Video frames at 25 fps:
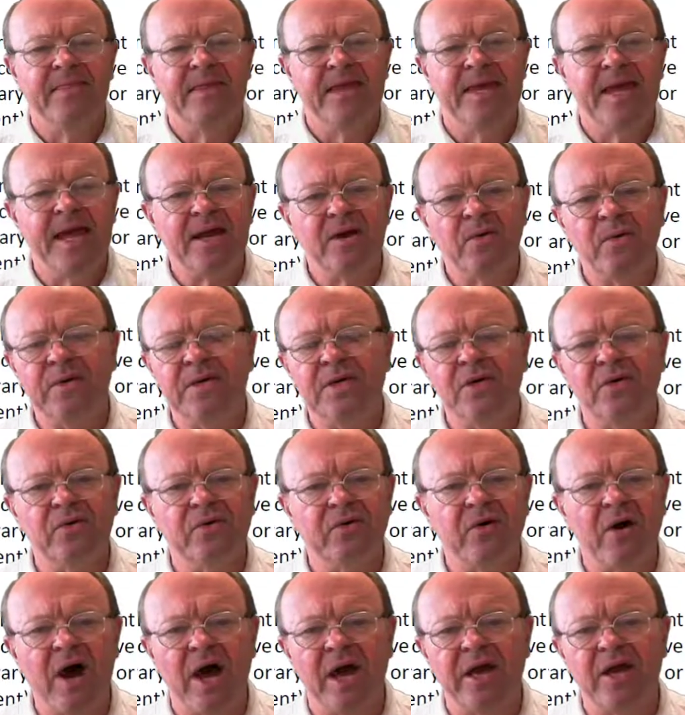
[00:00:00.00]
The equity
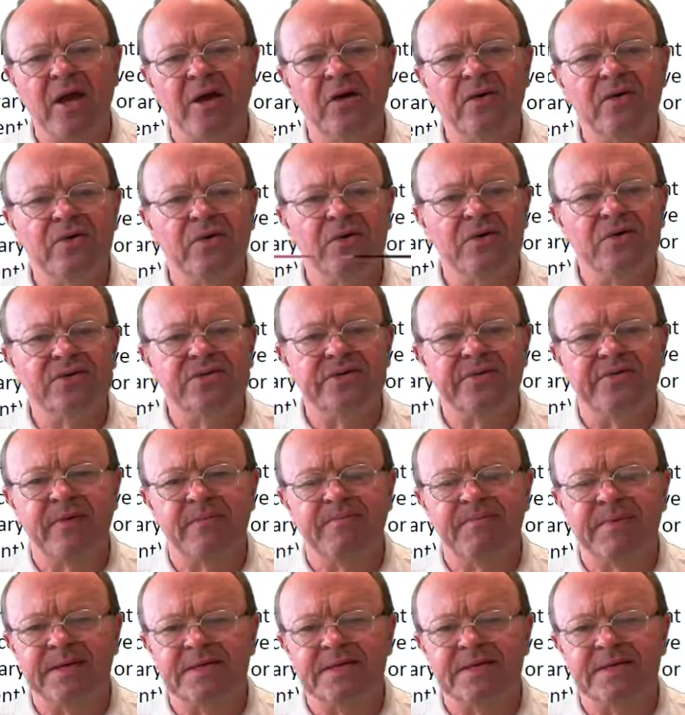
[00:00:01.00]
or IOUs of the